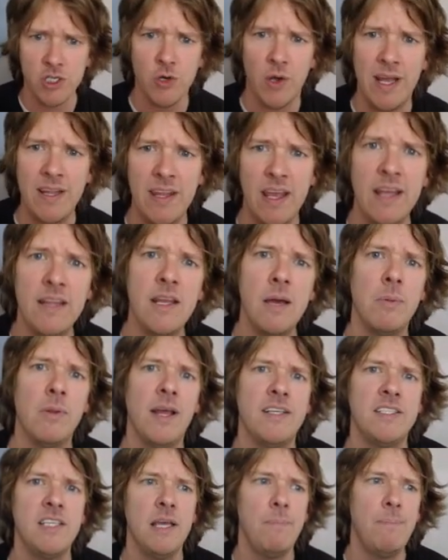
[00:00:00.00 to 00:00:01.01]
and
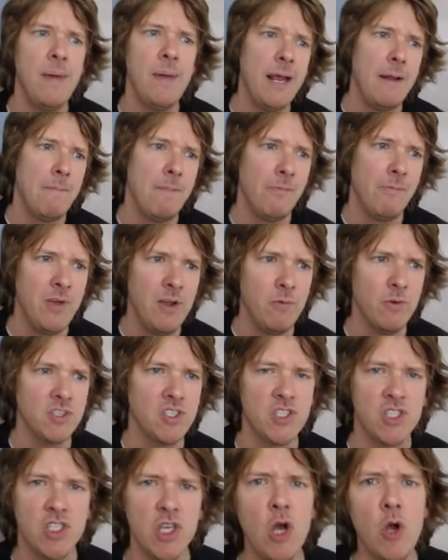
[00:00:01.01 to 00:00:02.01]
NAACP, we will
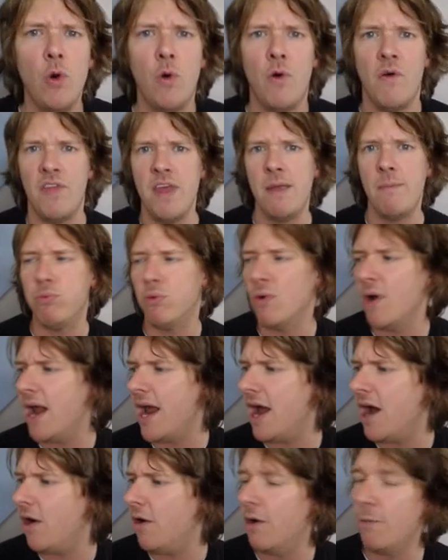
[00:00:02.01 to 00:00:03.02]
sue
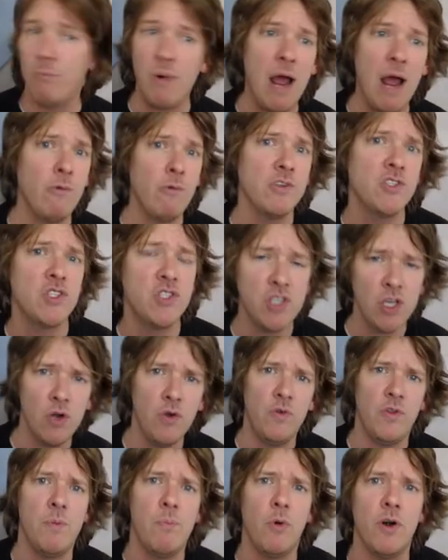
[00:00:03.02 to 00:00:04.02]
Brown will sue
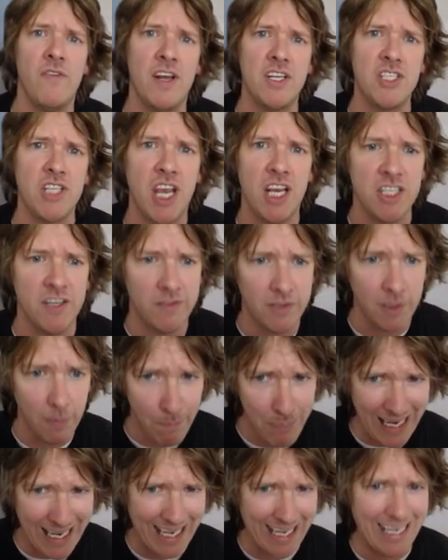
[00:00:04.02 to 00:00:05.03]
the Board of Education of
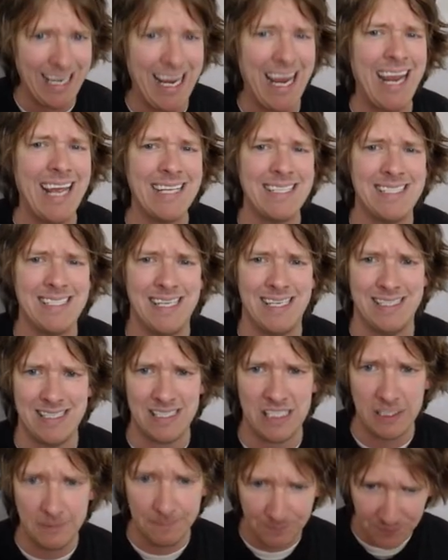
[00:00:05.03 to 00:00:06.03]
Topeka,
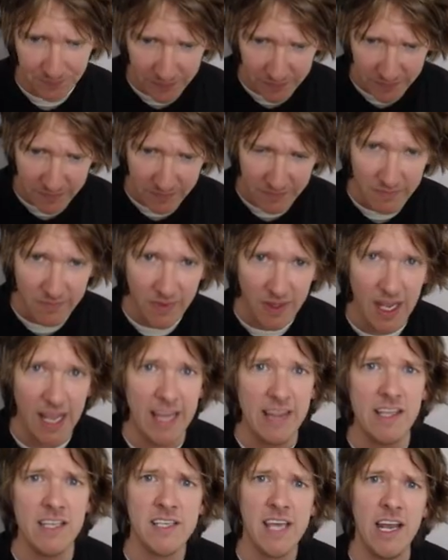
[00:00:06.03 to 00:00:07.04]
Kansas. And
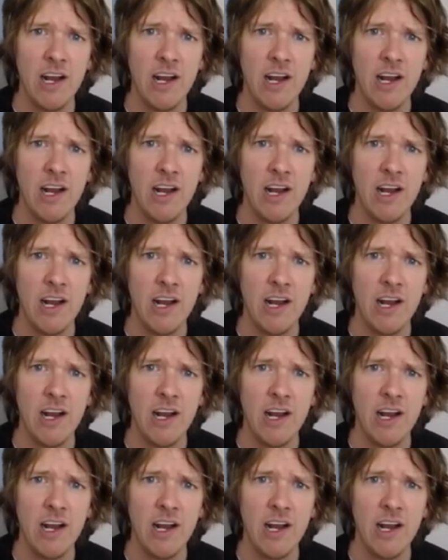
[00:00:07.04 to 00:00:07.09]
this